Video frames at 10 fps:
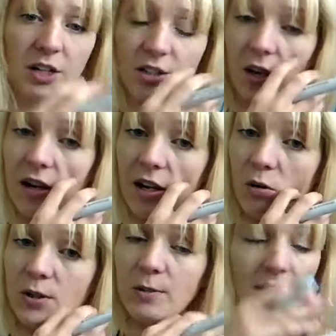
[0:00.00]
So it
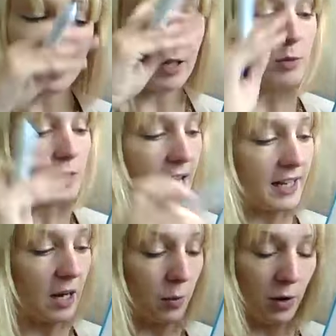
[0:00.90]
automatically will
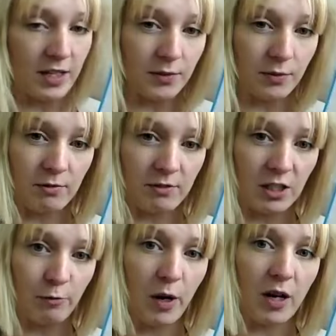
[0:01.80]
take out what it needs from your
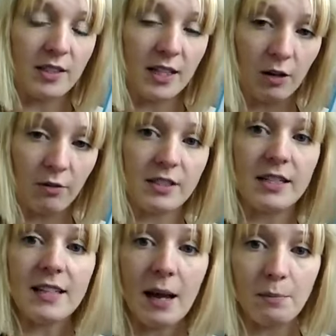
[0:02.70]
reserve pot until obviously
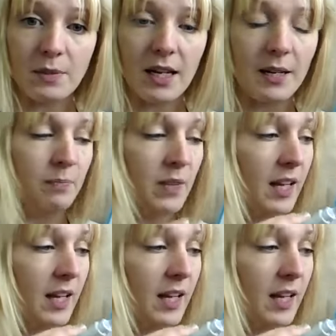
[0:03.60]
it's empty.